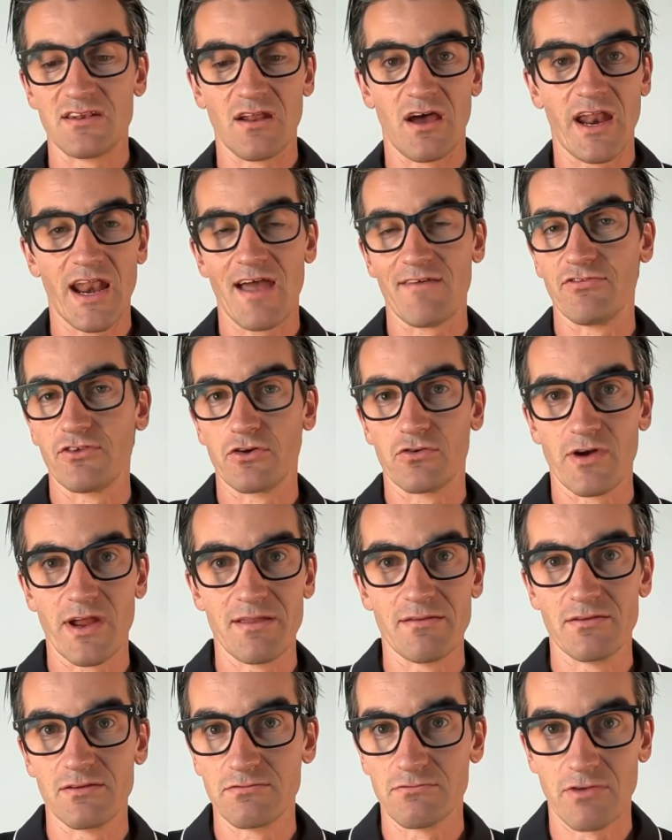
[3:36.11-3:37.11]
not have
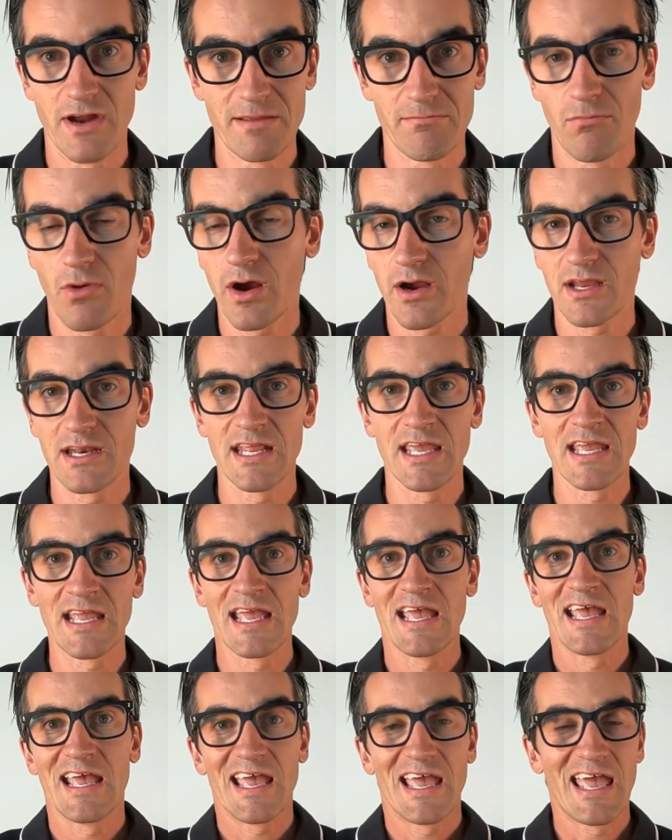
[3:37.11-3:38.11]
the right marketing,